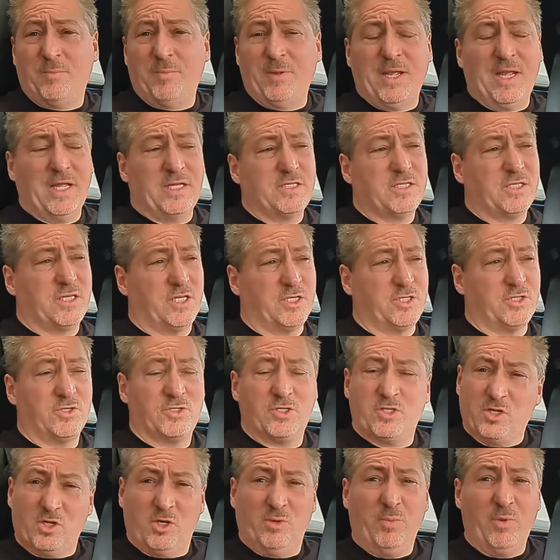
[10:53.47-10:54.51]
up against this
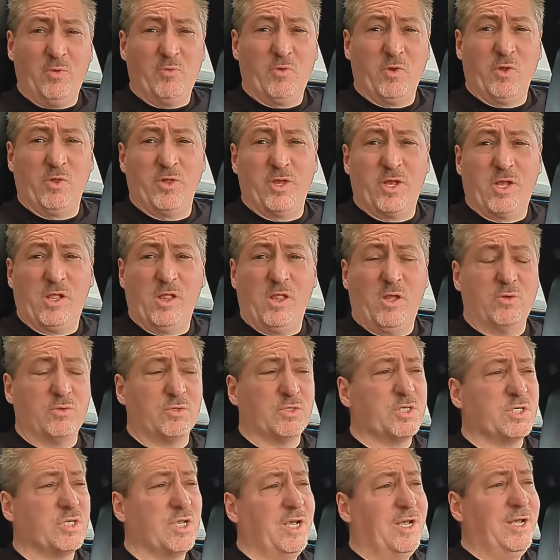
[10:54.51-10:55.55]
because it's going to be really
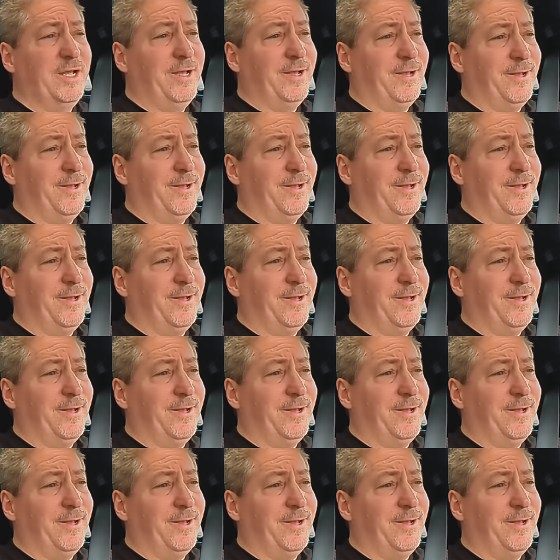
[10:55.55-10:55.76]
close.